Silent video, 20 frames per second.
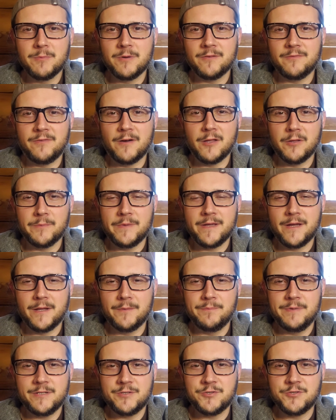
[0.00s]
but follow me
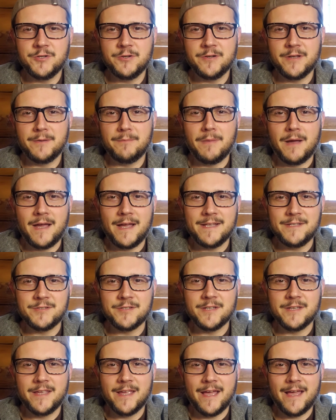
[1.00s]
on BitChute and Minds
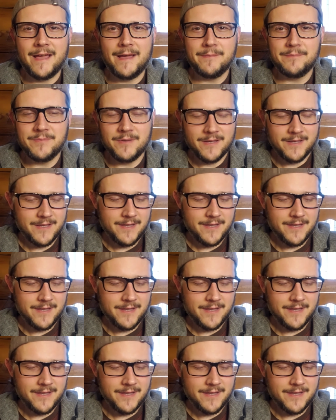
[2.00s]
and Gab